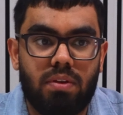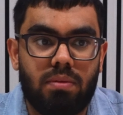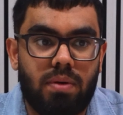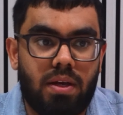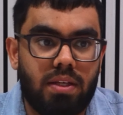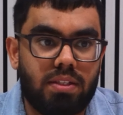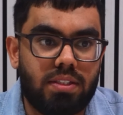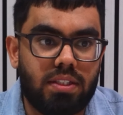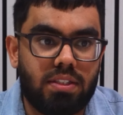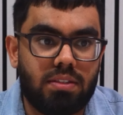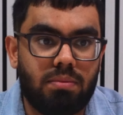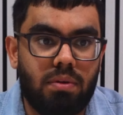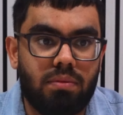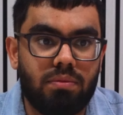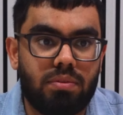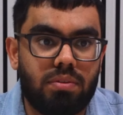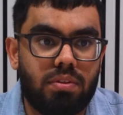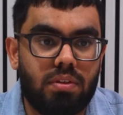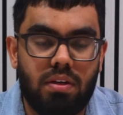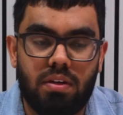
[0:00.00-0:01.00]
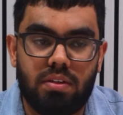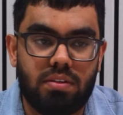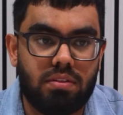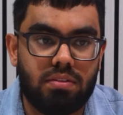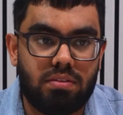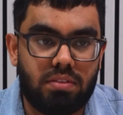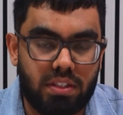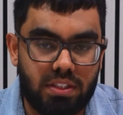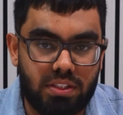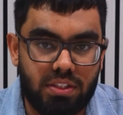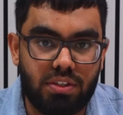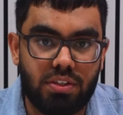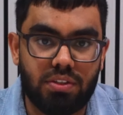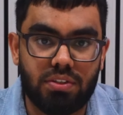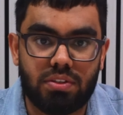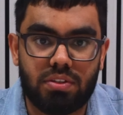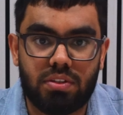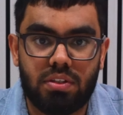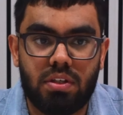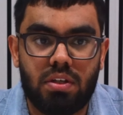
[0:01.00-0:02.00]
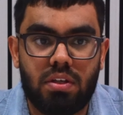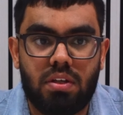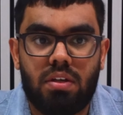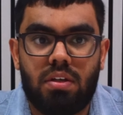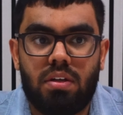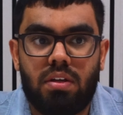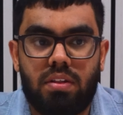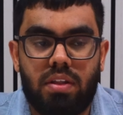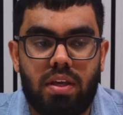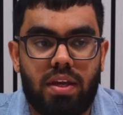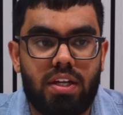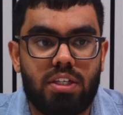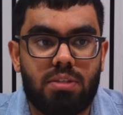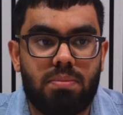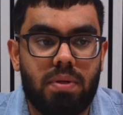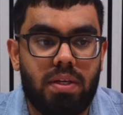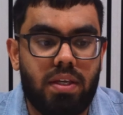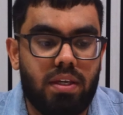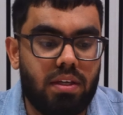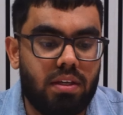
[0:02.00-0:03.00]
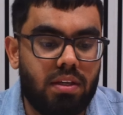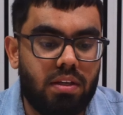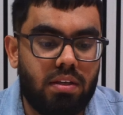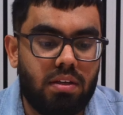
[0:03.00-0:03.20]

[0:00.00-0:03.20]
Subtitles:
the past 6 years, the HP